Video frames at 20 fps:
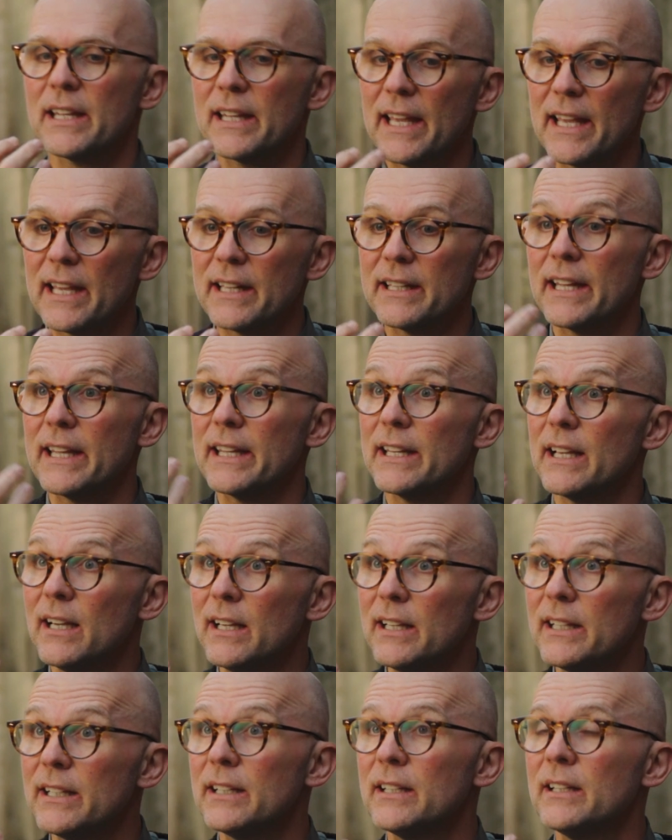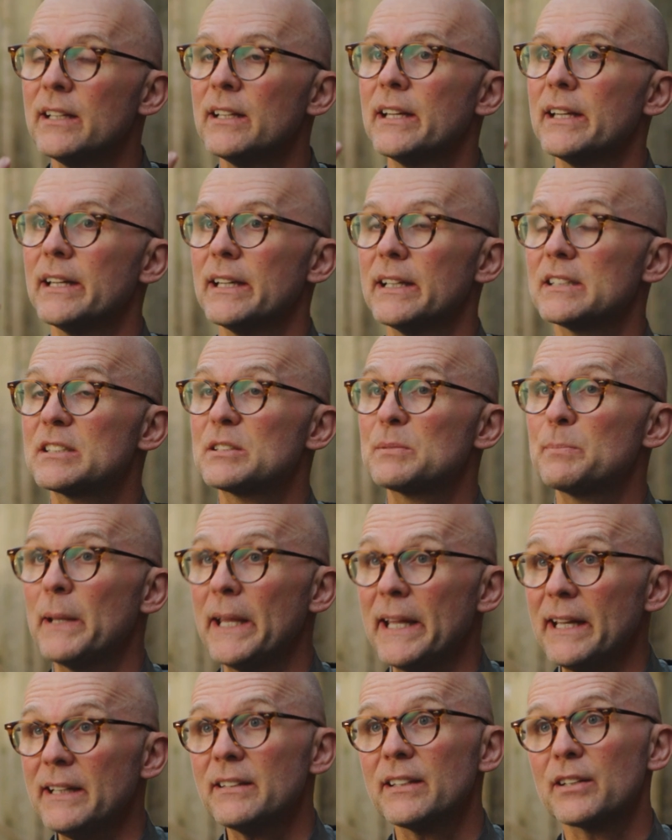can AI
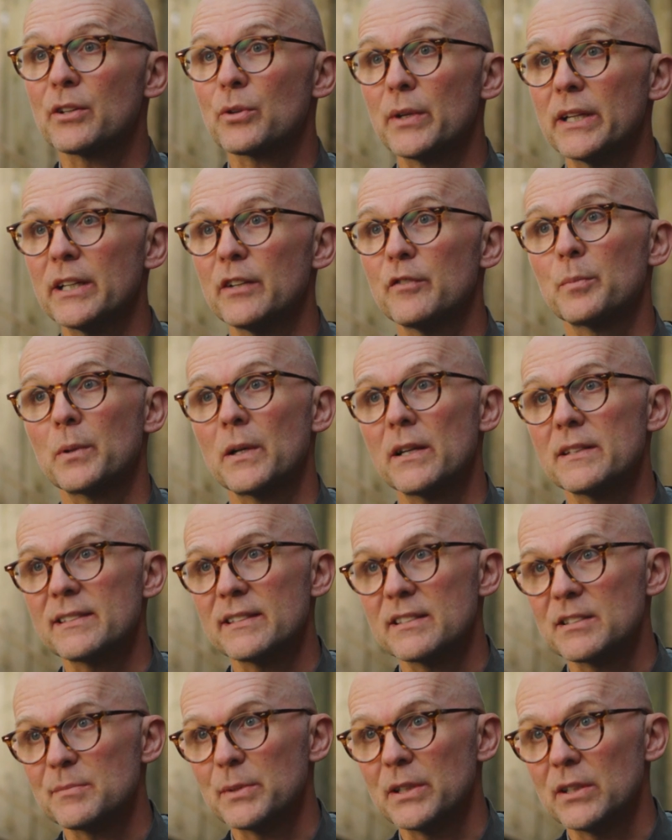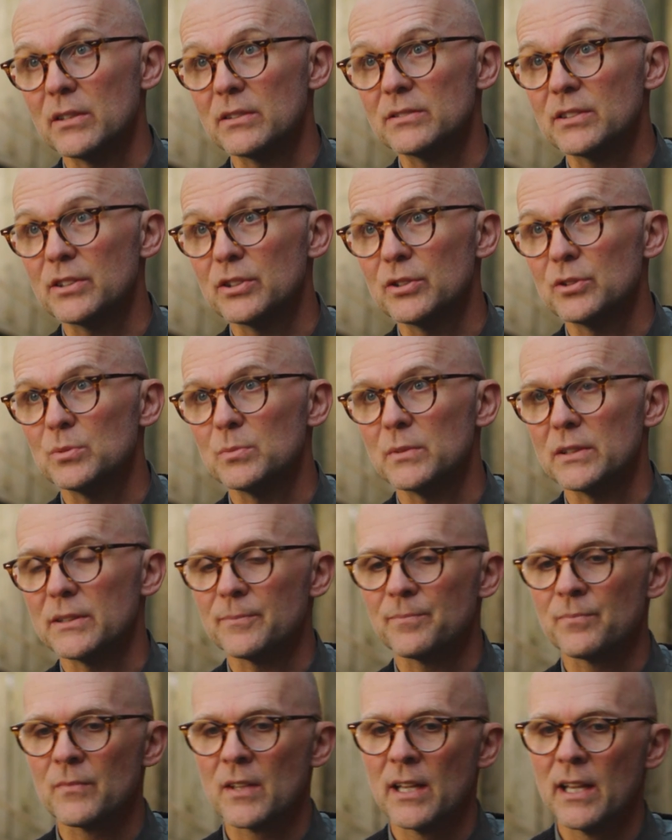expand the creative process beyond the
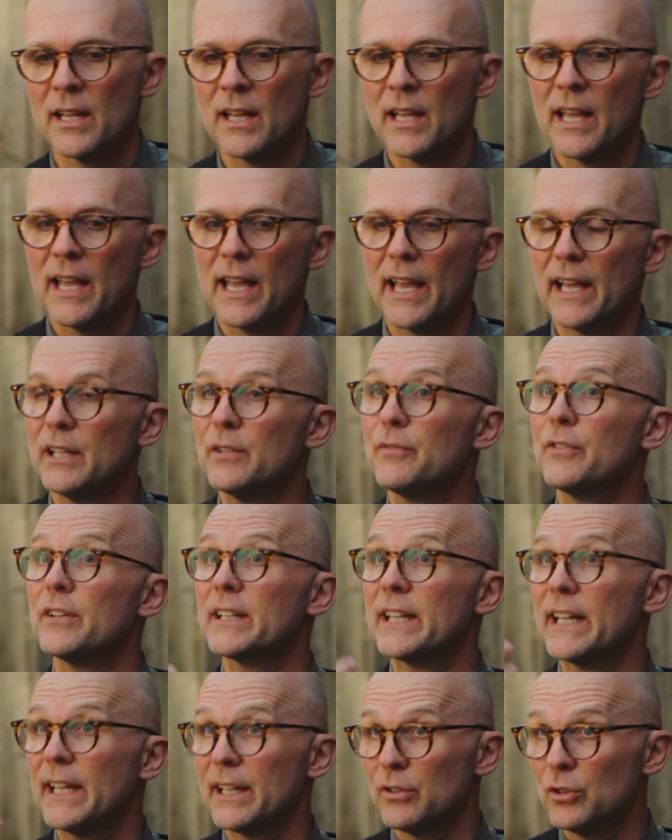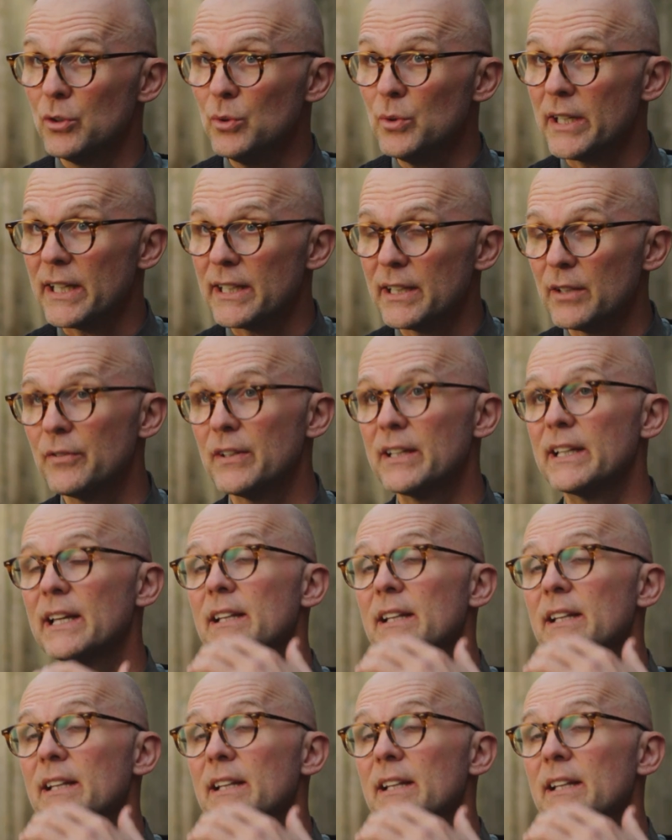human? And if it can do that, if it